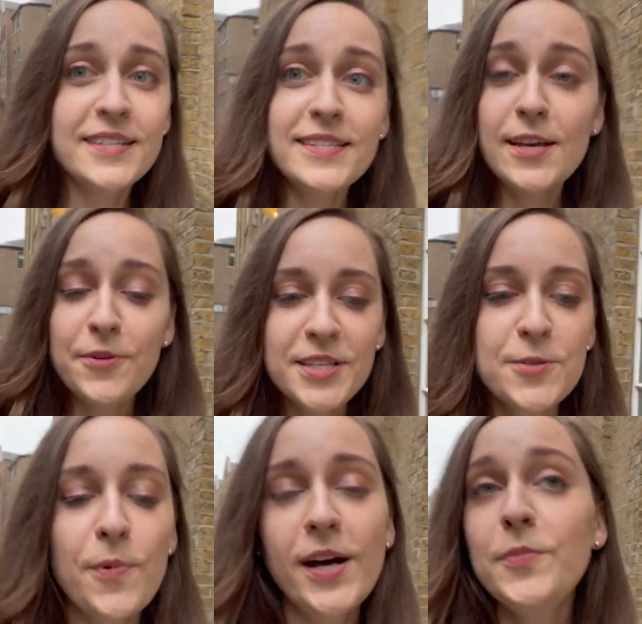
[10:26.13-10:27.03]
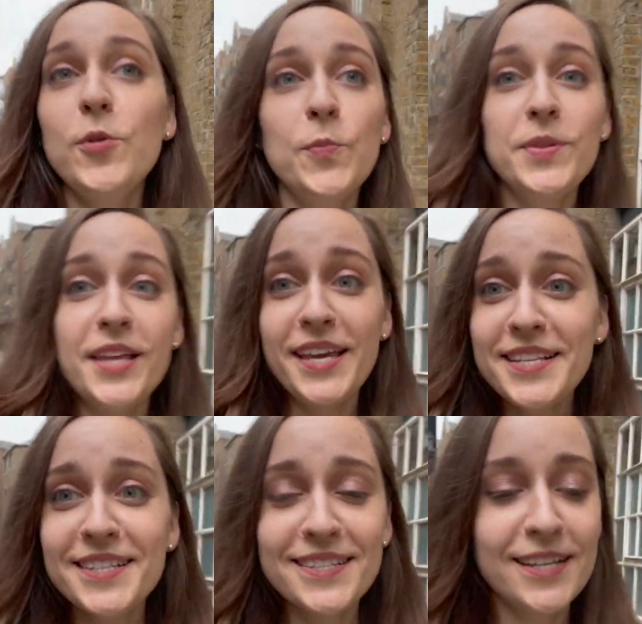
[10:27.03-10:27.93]
There is one more
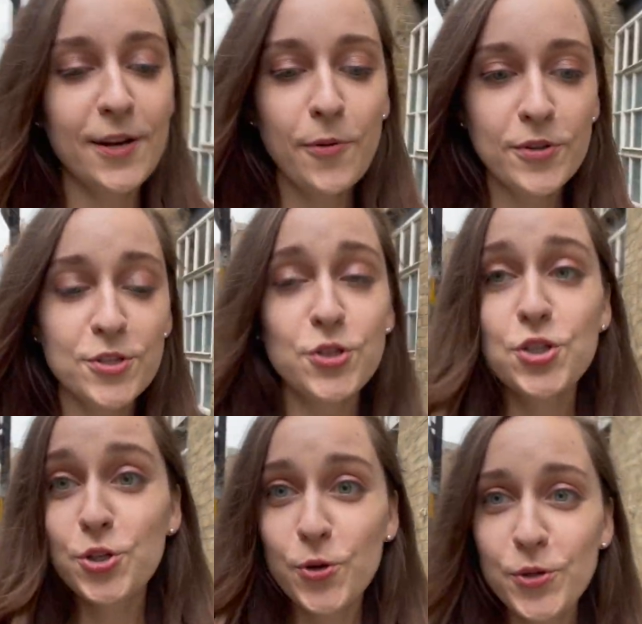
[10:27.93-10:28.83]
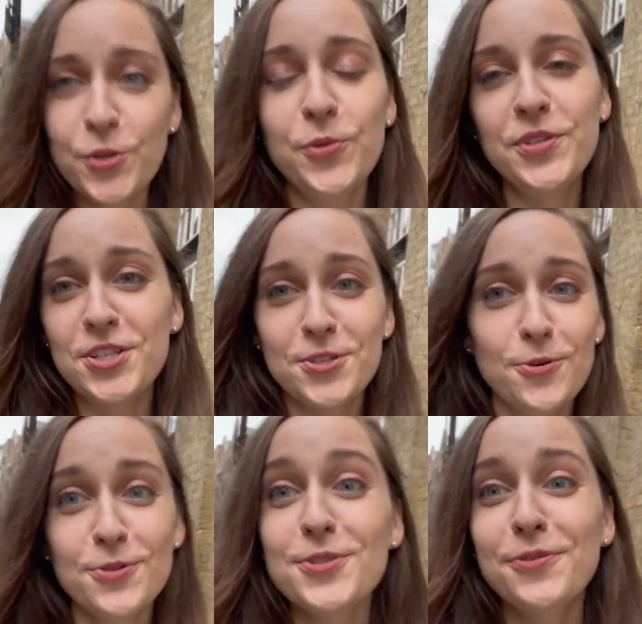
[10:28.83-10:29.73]
place that I want to show you, which is
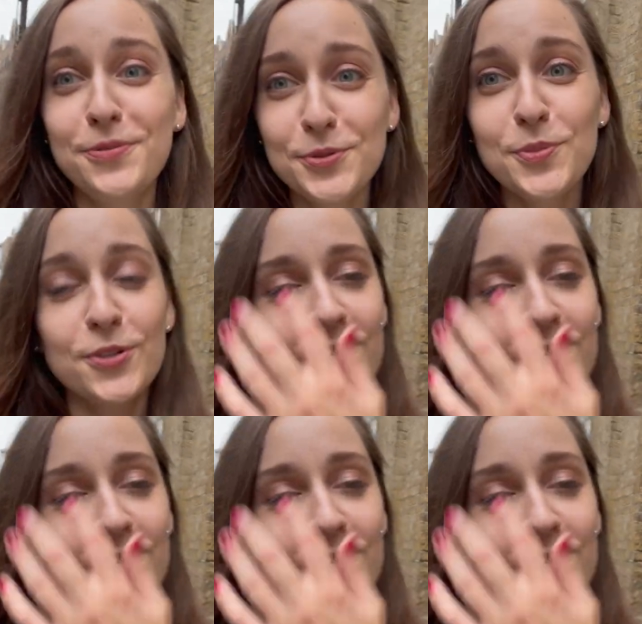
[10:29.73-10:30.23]
also football